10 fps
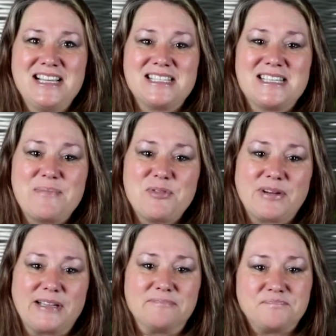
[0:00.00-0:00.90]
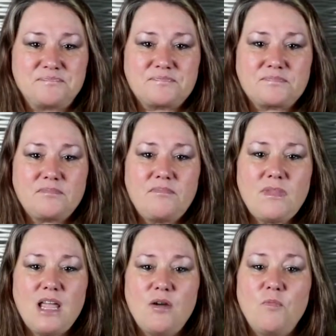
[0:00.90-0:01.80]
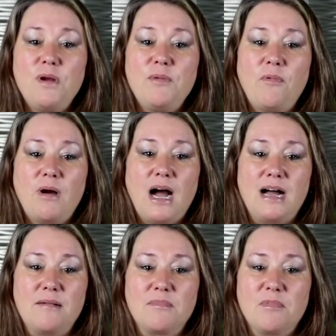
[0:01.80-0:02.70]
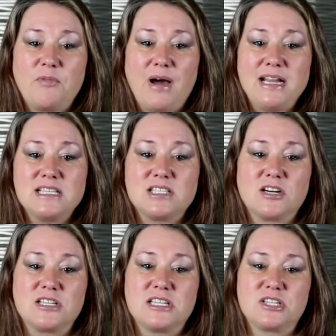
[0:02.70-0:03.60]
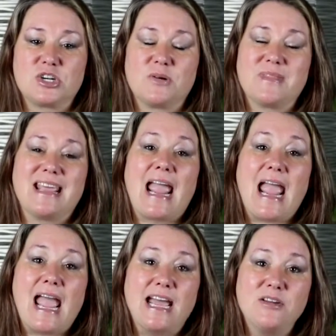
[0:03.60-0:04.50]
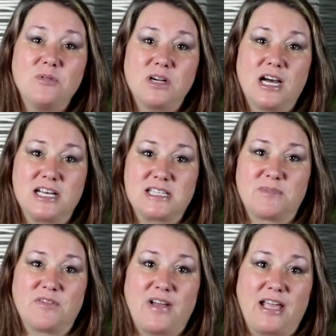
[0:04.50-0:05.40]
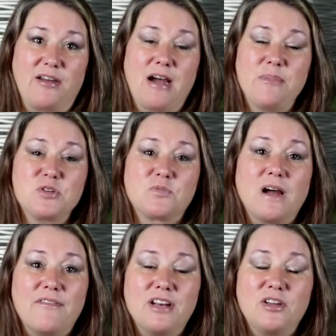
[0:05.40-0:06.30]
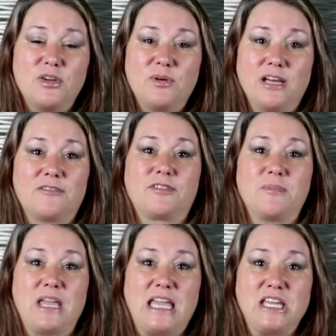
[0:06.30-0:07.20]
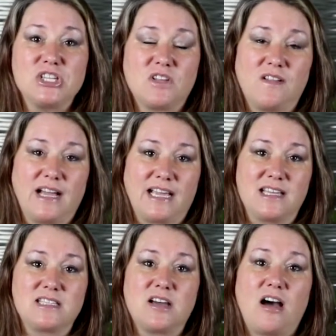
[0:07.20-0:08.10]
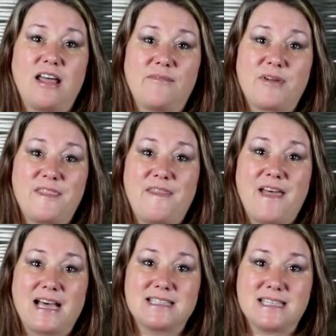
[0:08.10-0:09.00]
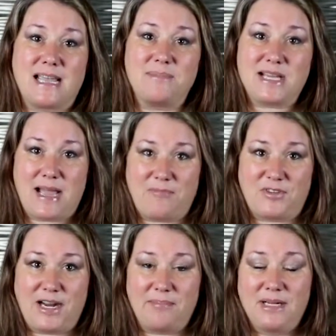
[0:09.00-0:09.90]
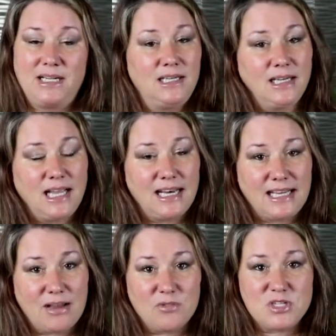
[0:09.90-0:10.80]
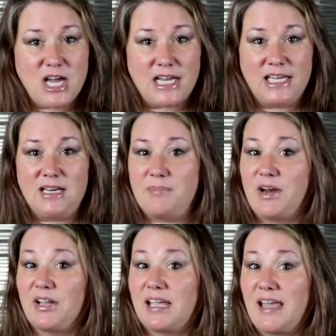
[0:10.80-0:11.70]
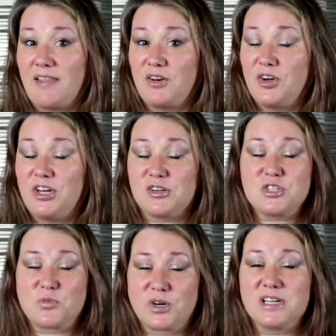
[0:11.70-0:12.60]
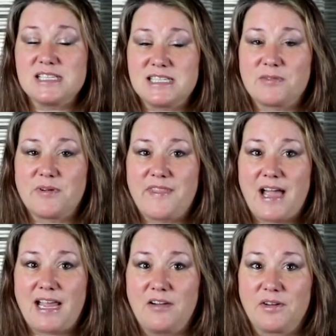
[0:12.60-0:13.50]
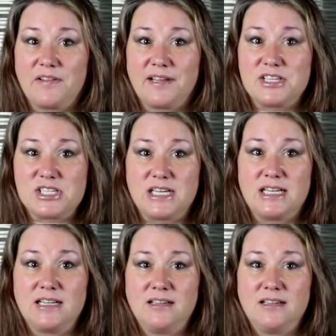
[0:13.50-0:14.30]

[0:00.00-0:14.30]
Step three, we, um, we want to start to determine the annual customer value, how much revenue you get from each client on, within that same time frame. And again, we're talking about a calendar year, so we're going to stick with that calculation.